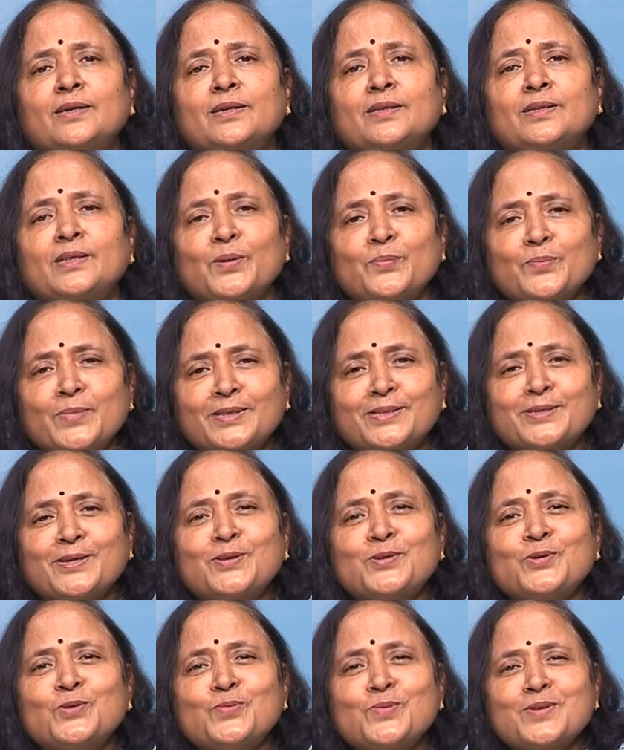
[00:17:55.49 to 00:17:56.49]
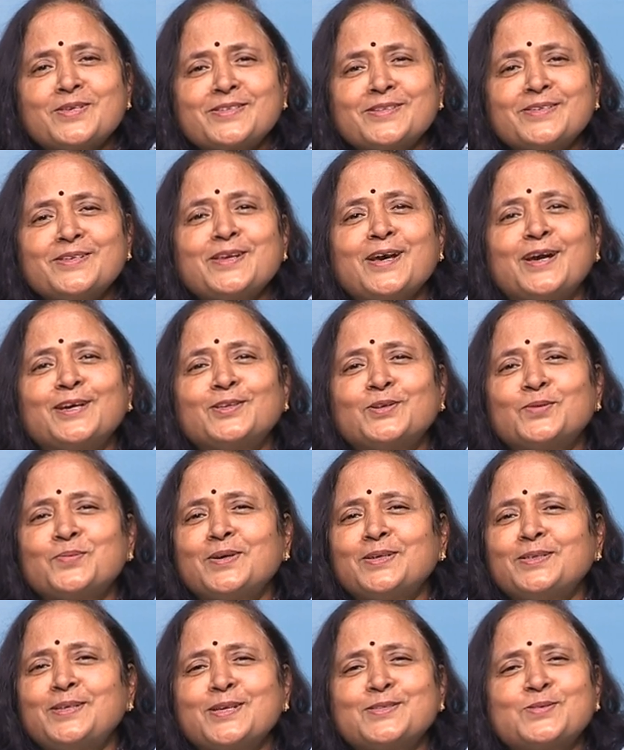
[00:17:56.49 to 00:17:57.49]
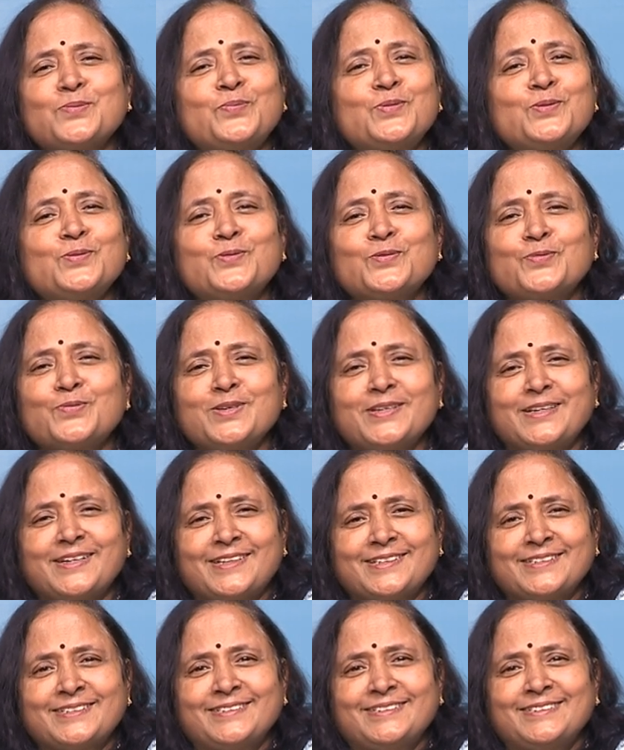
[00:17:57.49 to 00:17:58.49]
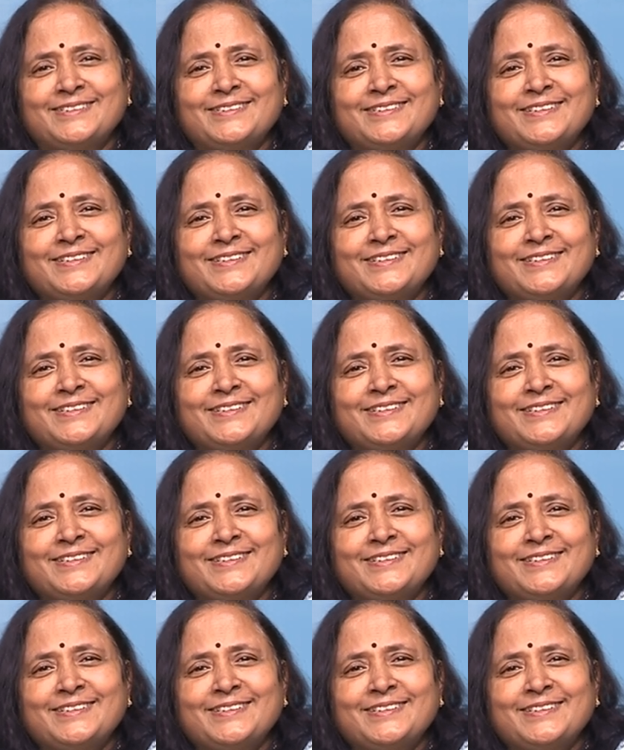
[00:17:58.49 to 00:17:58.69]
The Ambedkar University in Hyderabad has a beautiful garden.